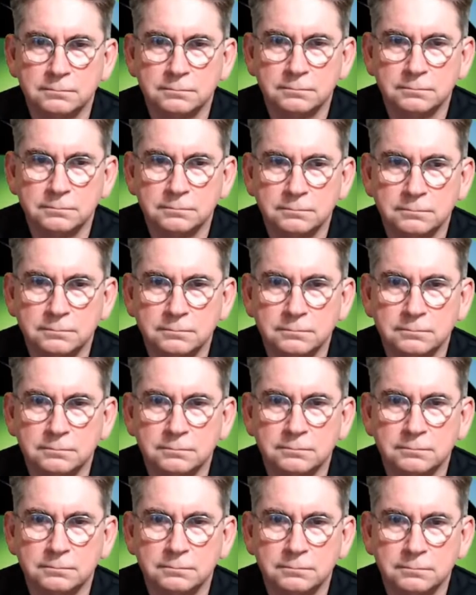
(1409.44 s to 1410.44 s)

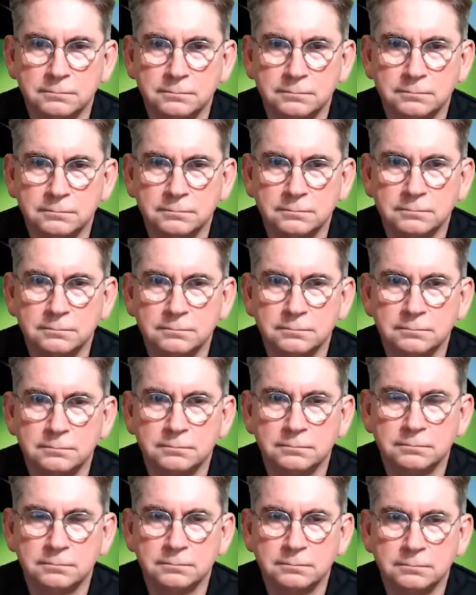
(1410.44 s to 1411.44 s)

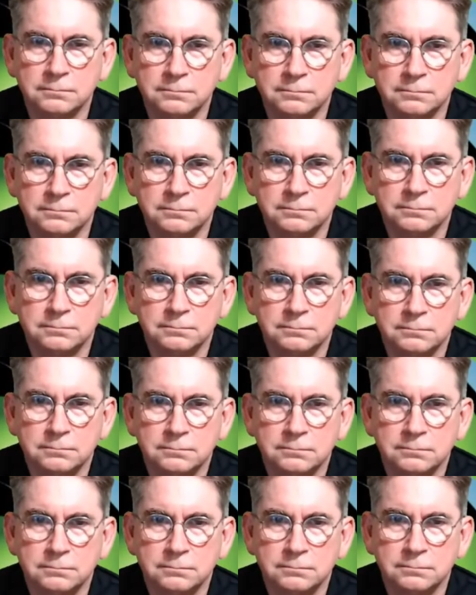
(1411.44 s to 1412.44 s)

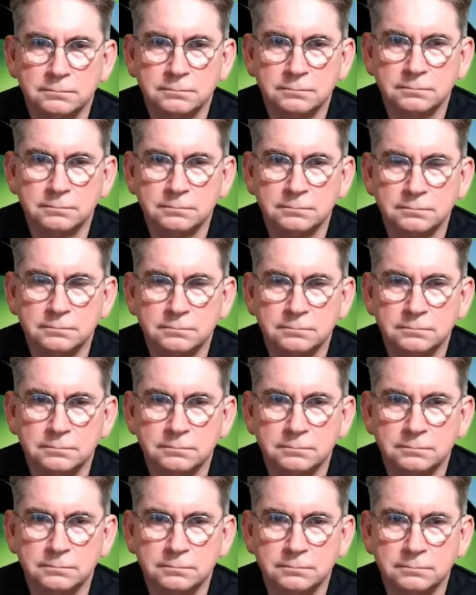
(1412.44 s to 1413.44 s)

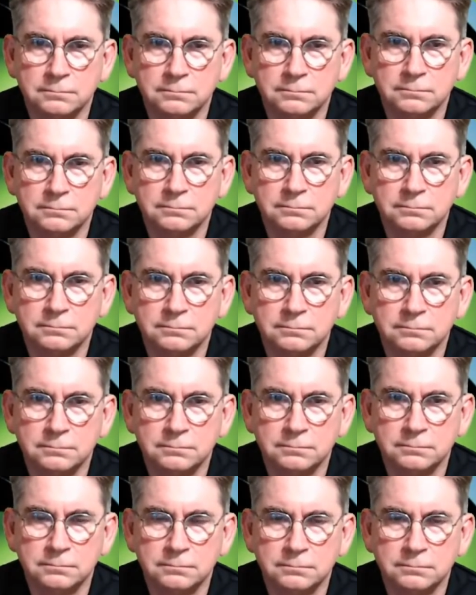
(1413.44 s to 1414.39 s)
This person isn't speaking.